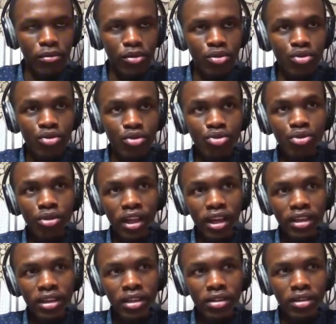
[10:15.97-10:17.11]
you knew
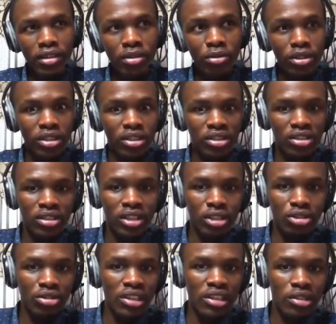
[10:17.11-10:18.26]
that it was a decision
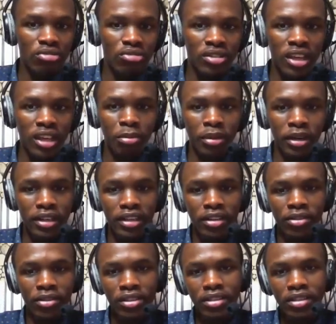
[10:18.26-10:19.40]
that you needed to take, but
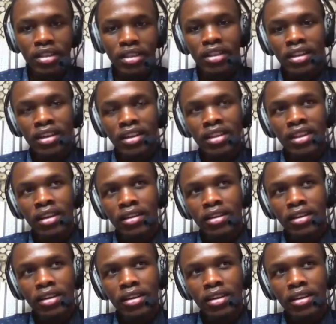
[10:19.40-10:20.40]
it was the